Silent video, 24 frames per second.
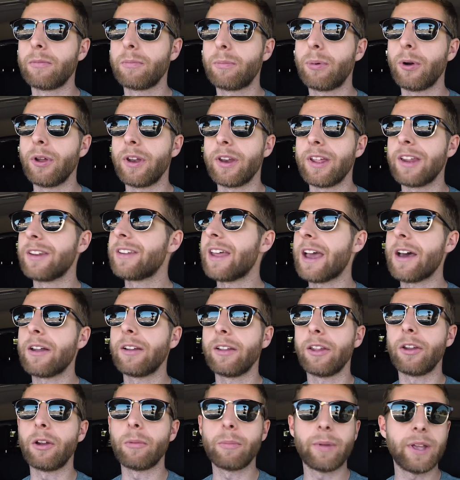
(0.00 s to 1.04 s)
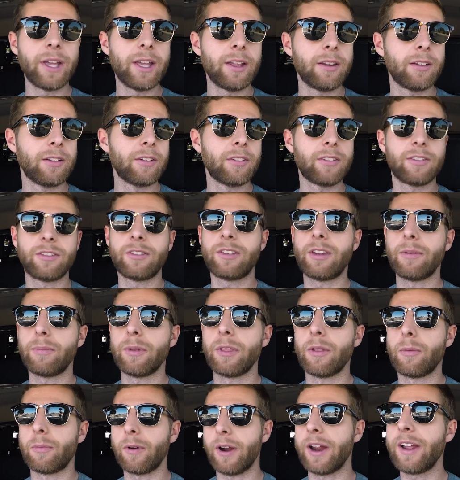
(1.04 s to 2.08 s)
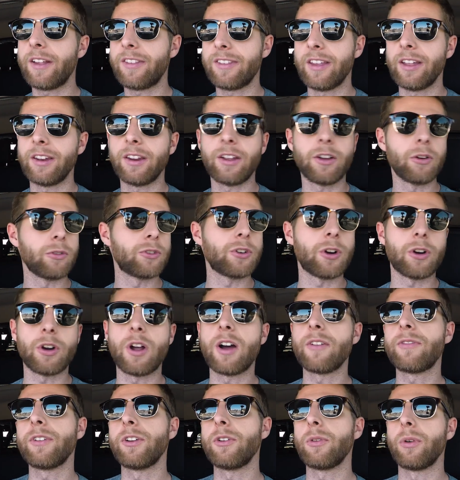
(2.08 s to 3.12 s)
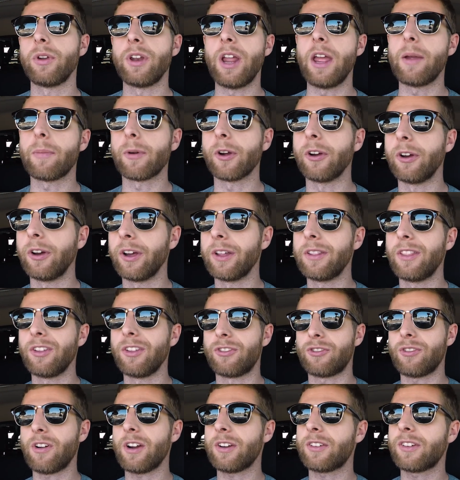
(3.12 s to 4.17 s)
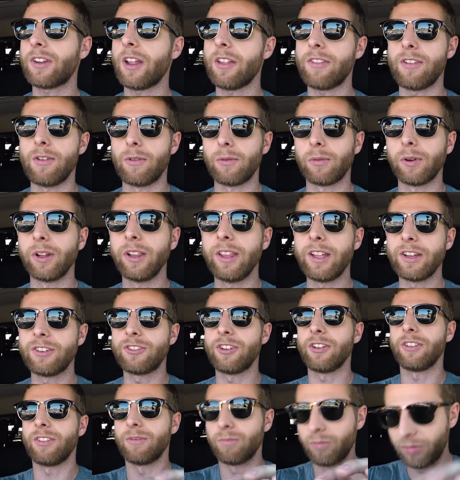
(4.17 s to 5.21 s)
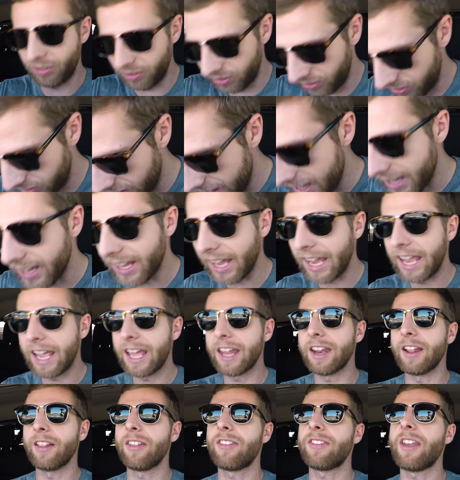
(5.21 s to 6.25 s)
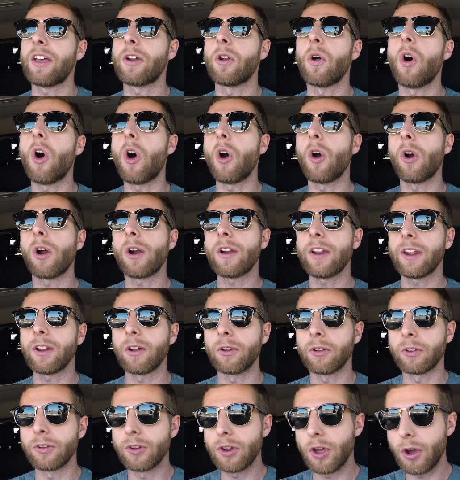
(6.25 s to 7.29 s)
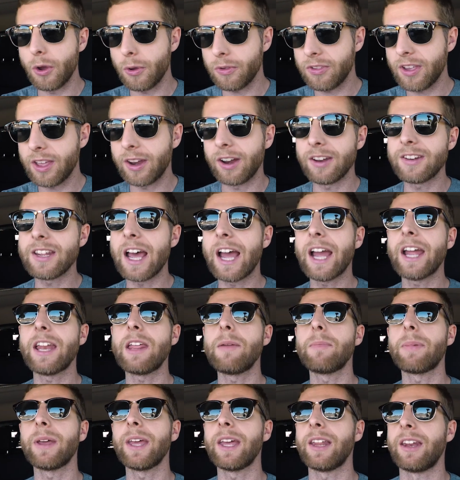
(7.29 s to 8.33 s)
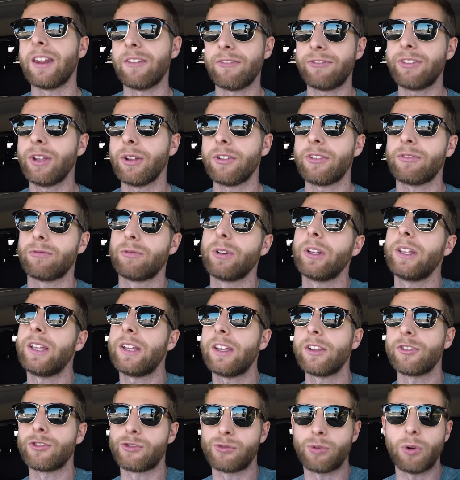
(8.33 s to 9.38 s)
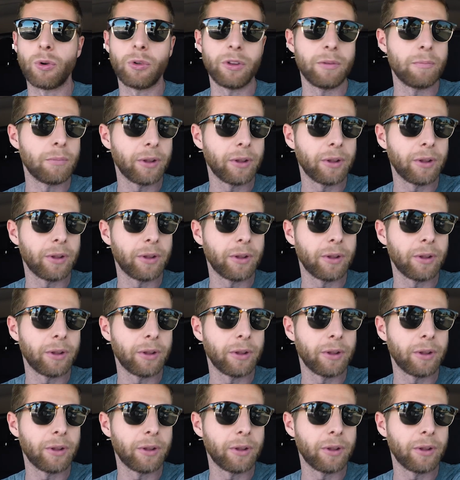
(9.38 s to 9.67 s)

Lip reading: putting it down a little bit, dipping the brakes in to go turn off into a neighborhood, the truck doesn't really just sink in and settle hard. It'll nose in a tiny bit, and it feels really controlled and